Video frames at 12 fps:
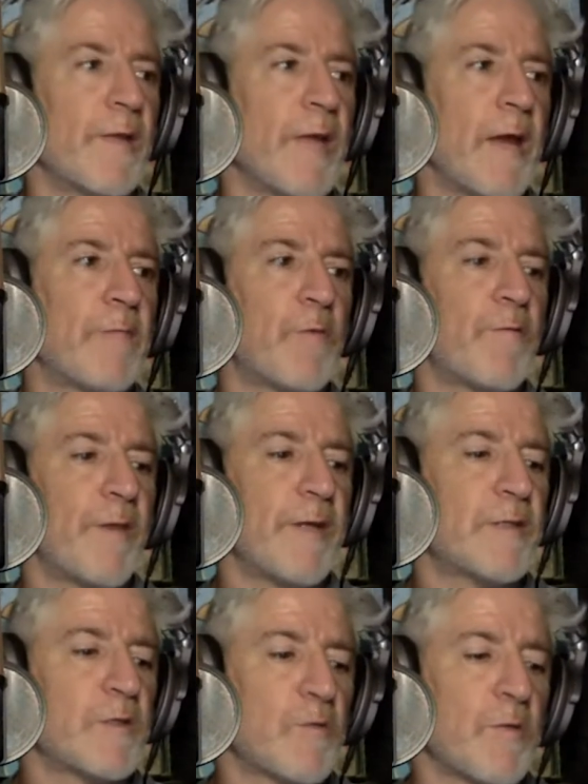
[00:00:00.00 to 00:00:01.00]
and that
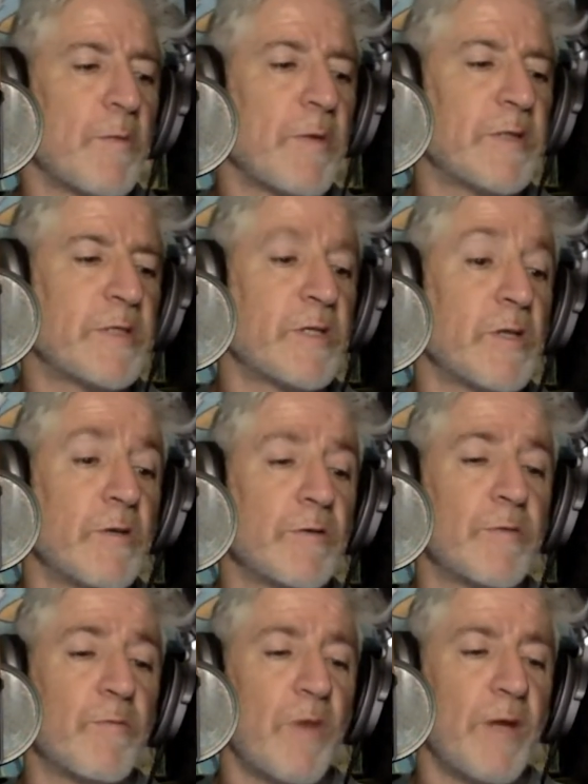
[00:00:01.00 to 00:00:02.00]
provides us with a budget to do
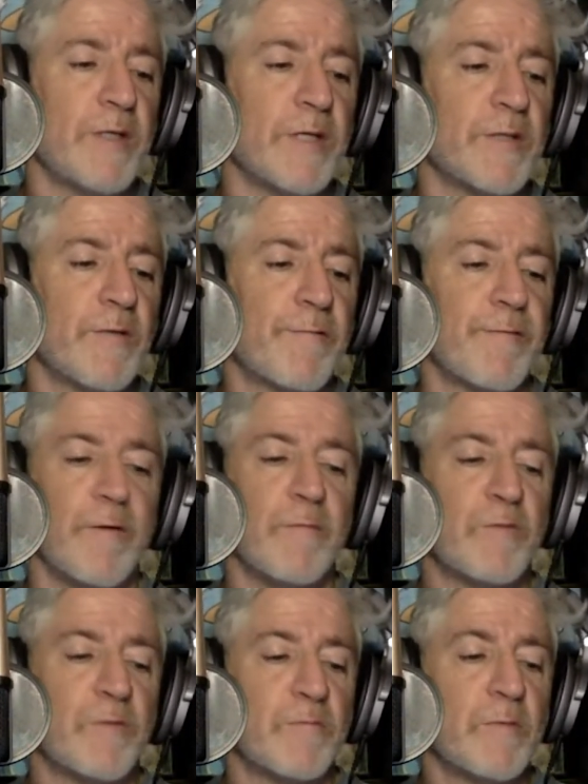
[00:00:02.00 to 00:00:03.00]
some projects or
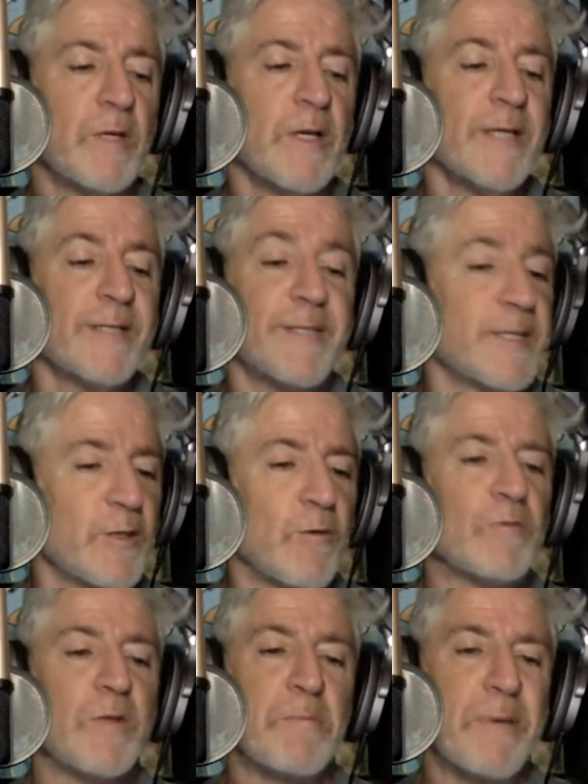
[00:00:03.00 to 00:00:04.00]
film some
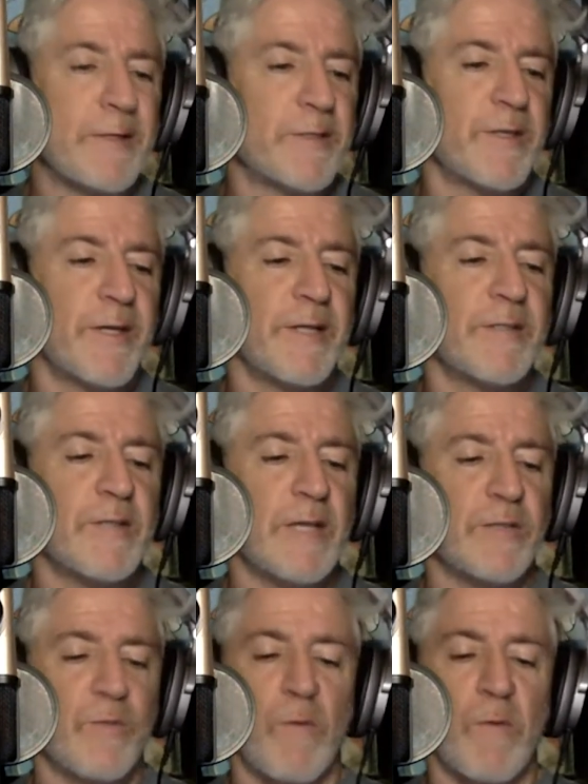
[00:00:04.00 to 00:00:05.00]
sizzles and pitch things,
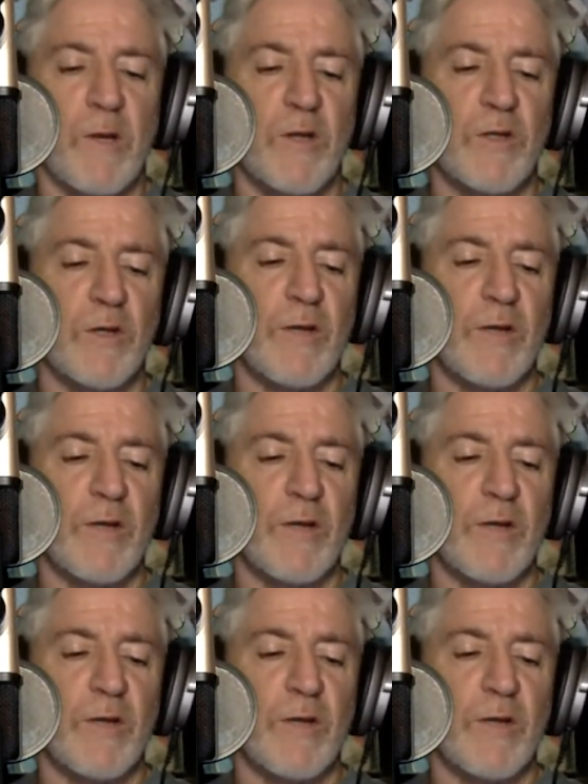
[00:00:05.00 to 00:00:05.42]
that's what we're going to do.